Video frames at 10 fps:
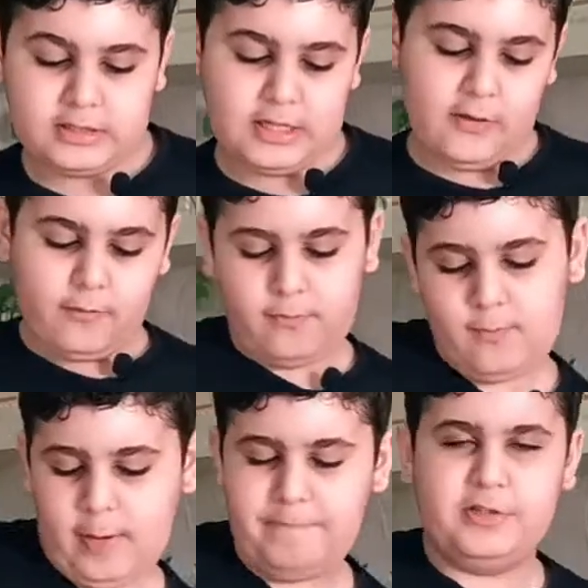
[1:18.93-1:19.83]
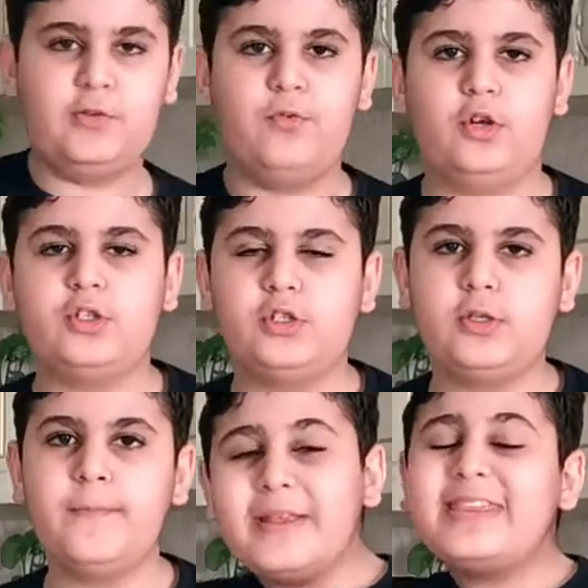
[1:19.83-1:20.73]
instead of my
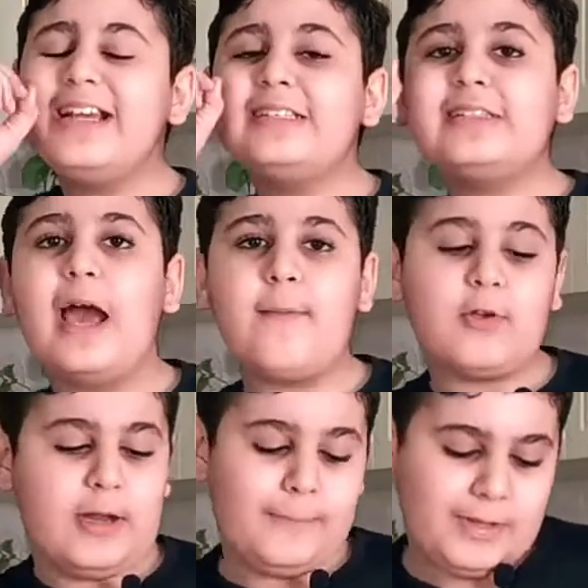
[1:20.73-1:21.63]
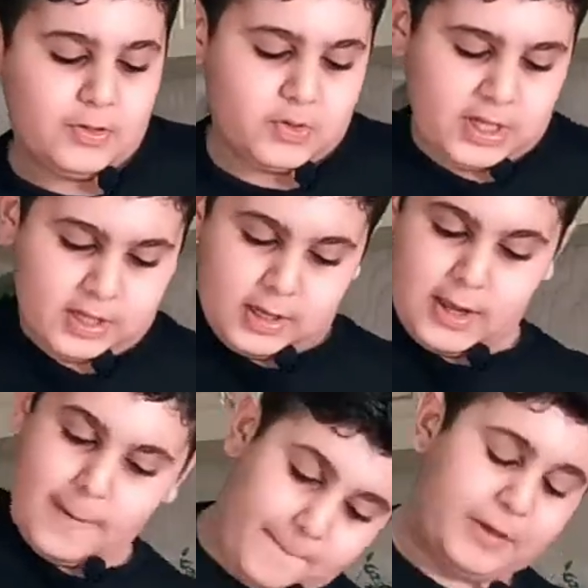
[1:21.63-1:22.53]
pitchforks. But this time we're gonna be using
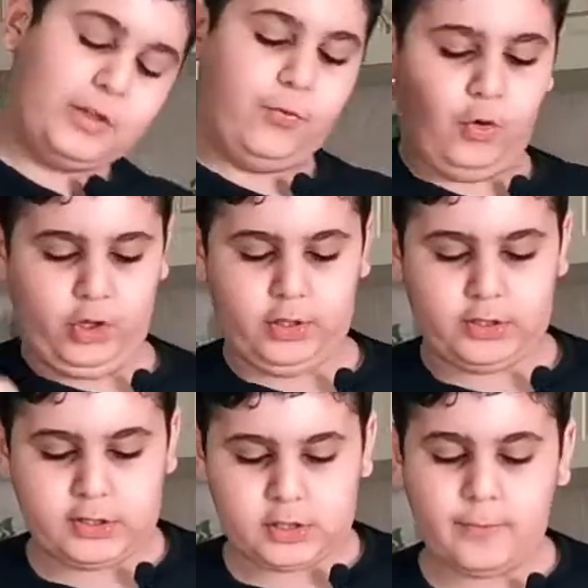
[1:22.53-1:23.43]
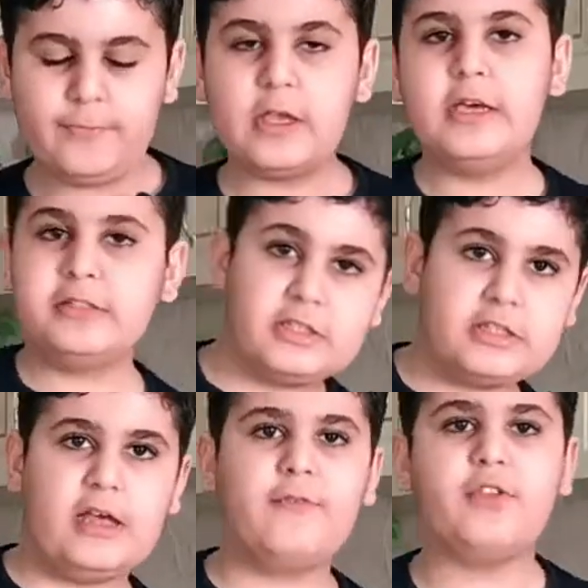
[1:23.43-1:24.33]
pitchforks
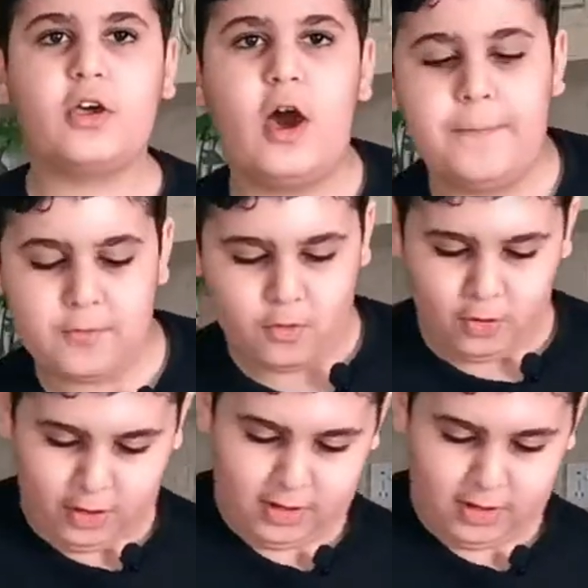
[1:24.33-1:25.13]
instead of the copper